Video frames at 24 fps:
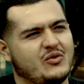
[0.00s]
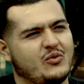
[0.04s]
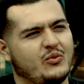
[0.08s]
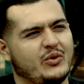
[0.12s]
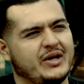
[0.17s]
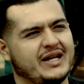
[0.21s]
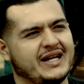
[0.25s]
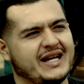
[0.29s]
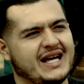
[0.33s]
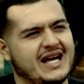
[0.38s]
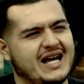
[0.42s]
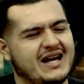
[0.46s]

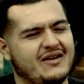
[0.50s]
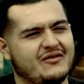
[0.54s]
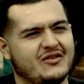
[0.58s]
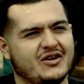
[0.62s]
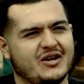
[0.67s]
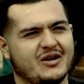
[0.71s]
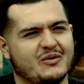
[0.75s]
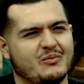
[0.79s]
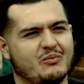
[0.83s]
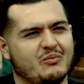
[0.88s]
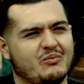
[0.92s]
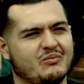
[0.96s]
We didn't have
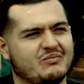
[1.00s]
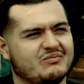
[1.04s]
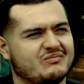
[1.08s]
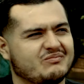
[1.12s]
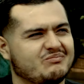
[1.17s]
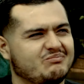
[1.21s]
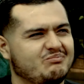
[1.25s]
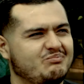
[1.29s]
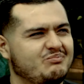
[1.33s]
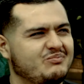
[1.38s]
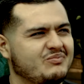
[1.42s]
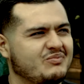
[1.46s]
a
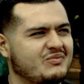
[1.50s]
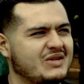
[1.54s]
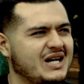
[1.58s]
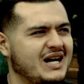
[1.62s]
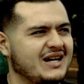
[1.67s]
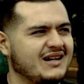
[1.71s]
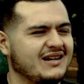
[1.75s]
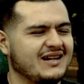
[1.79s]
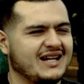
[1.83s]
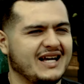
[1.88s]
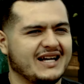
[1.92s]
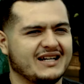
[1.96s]

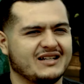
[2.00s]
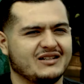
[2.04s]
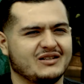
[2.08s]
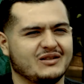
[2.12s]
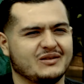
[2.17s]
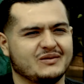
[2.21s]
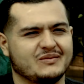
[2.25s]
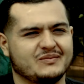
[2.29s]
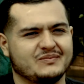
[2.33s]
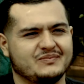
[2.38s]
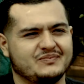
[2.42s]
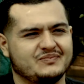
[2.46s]
kind of like
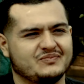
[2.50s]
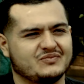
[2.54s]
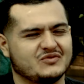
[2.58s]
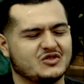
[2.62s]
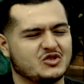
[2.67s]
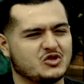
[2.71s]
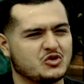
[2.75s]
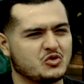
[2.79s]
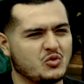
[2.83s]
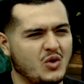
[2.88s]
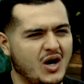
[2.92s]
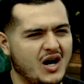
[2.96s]
a
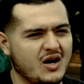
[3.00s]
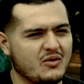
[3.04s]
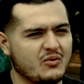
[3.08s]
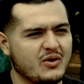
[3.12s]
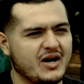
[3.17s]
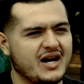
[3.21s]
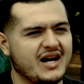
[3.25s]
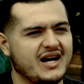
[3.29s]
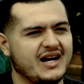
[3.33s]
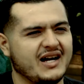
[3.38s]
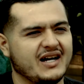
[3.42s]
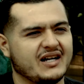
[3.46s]
squat
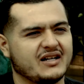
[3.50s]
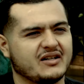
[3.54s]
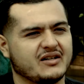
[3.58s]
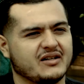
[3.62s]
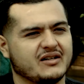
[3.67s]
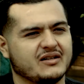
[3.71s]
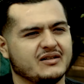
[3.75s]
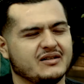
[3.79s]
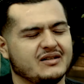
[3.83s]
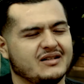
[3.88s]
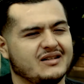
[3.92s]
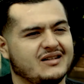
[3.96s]
rack or